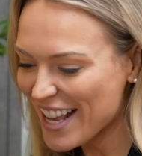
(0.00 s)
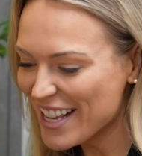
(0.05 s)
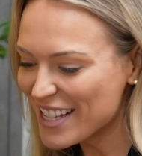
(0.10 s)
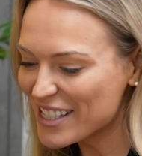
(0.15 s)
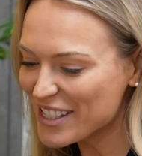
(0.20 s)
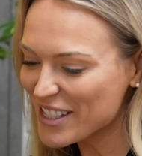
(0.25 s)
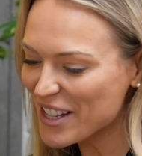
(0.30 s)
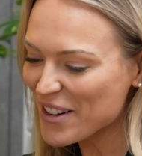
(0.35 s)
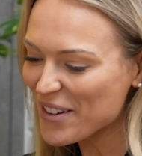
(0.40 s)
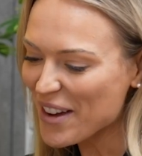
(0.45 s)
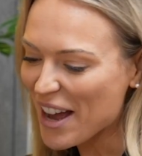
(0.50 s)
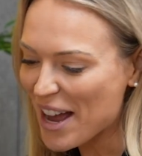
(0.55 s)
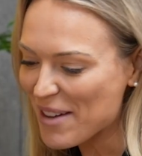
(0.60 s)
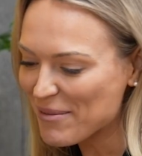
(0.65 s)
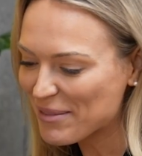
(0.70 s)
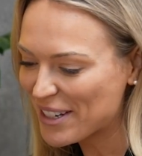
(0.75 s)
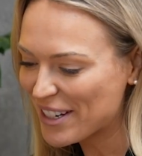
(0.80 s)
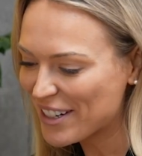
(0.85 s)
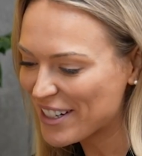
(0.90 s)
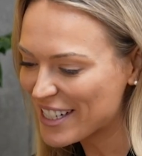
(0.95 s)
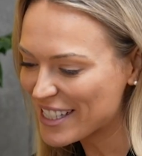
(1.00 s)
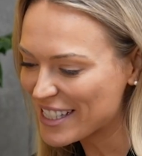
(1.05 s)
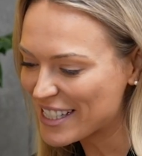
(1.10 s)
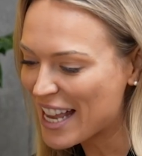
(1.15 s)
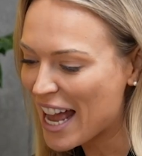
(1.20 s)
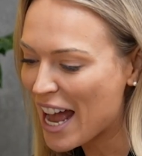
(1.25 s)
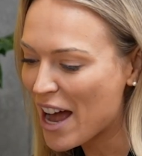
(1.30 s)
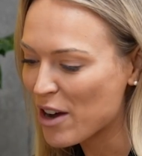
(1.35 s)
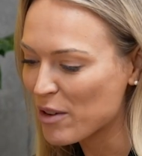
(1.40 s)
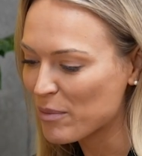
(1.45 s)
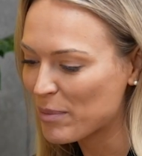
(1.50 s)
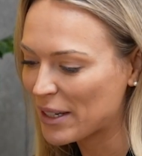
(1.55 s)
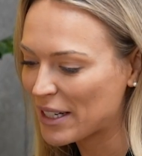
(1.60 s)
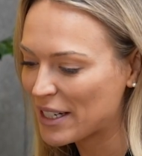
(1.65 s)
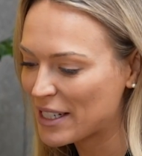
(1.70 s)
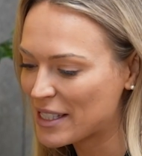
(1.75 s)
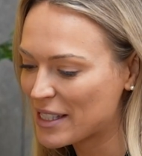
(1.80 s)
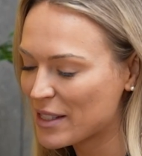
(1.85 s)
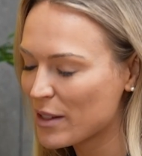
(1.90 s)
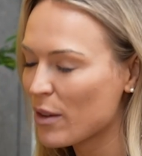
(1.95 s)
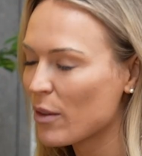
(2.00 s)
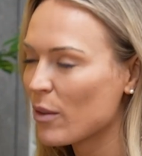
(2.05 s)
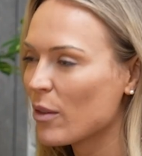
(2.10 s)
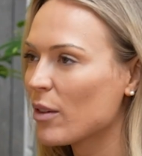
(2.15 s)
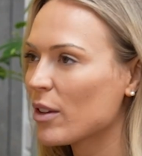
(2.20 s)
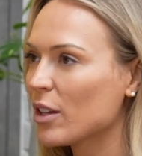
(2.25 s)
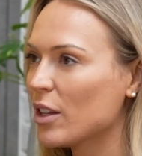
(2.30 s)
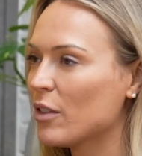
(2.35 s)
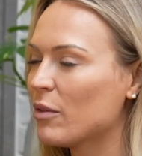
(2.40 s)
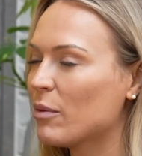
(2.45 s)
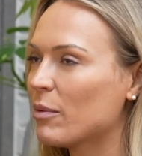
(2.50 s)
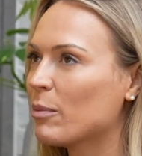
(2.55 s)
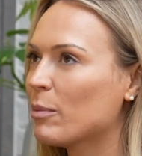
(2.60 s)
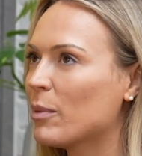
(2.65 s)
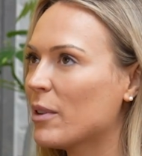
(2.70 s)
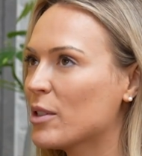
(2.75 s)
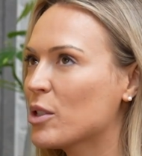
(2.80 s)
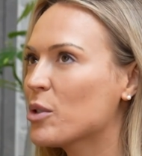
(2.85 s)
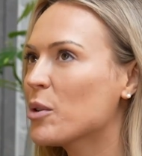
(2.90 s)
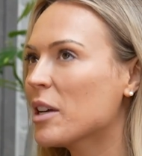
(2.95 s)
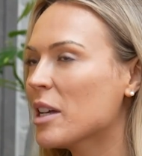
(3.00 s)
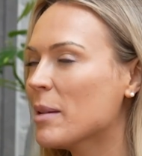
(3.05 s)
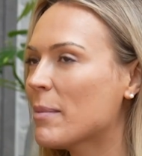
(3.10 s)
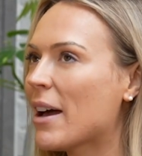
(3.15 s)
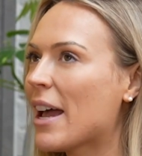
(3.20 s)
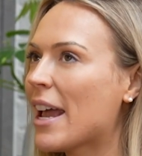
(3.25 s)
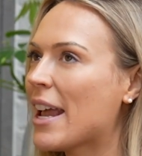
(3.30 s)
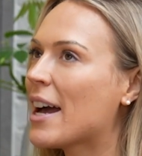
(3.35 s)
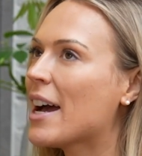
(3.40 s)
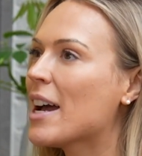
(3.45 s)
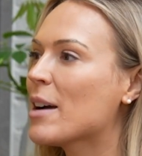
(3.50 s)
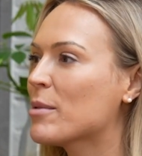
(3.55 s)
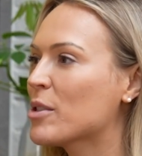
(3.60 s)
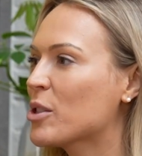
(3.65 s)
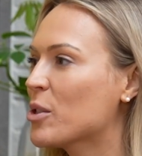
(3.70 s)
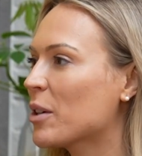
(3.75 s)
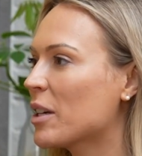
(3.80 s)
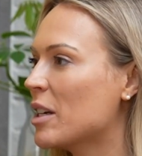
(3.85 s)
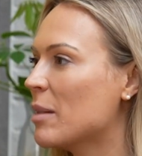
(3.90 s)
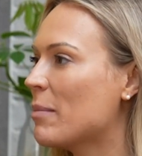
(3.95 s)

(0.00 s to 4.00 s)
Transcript: So I'm curious now, because we're talking about AI and we're talking